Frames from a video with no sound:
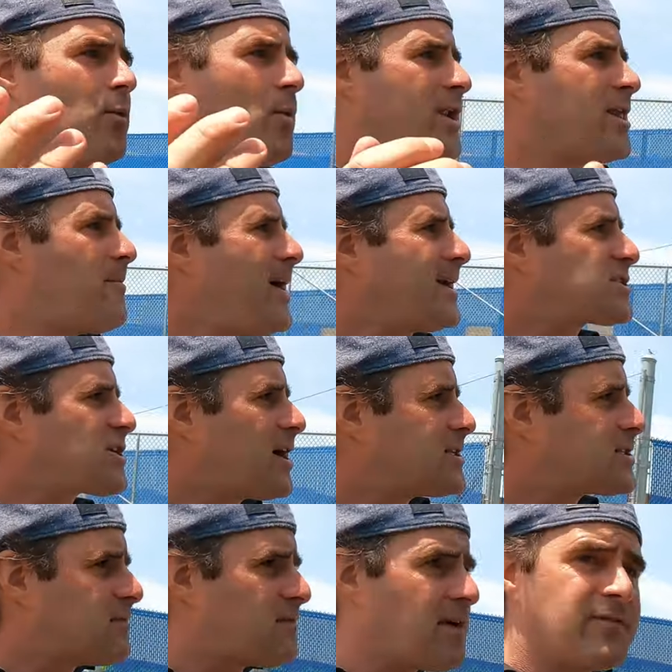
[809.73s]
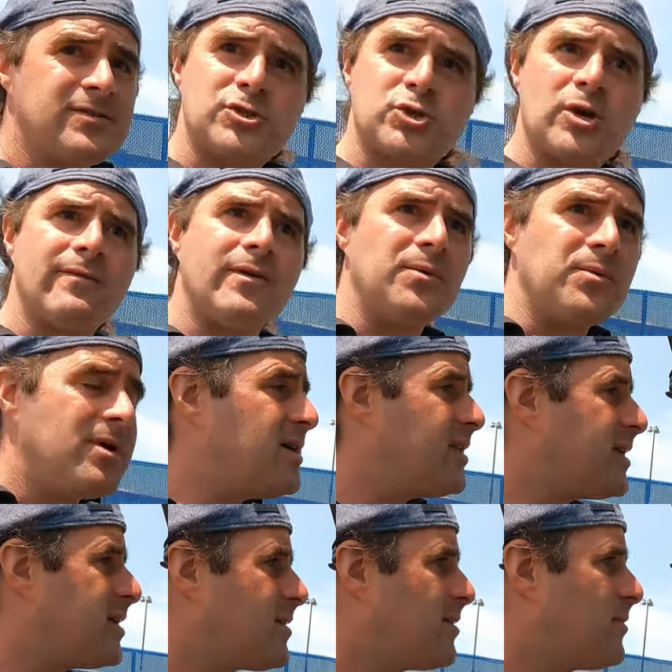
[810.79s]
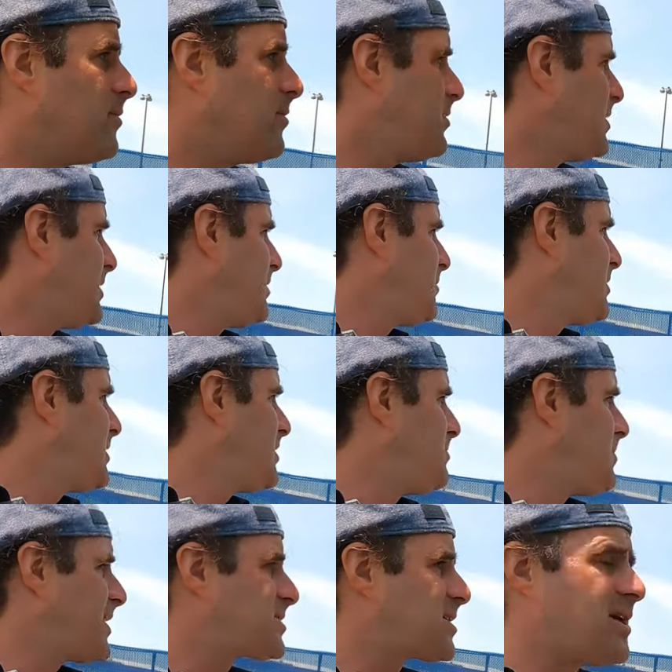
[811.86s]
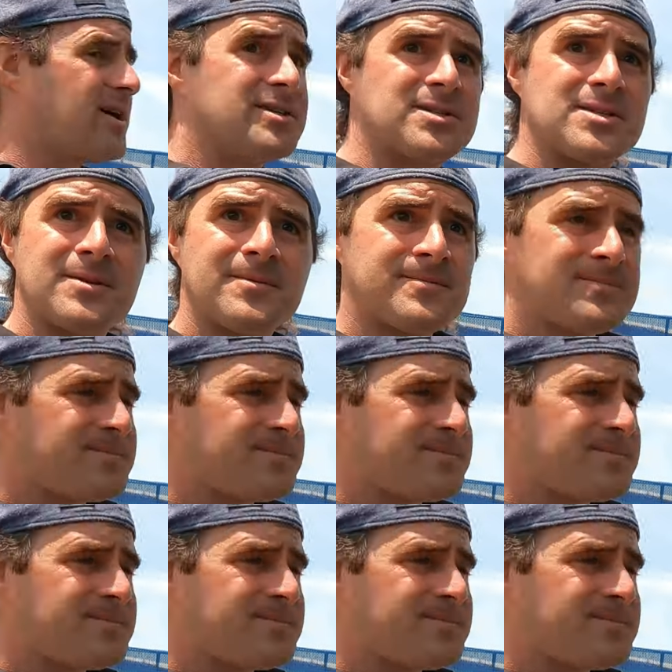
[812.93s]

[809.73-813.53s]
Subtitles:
one of the best cars I've ever driven, really. Really, really best cars.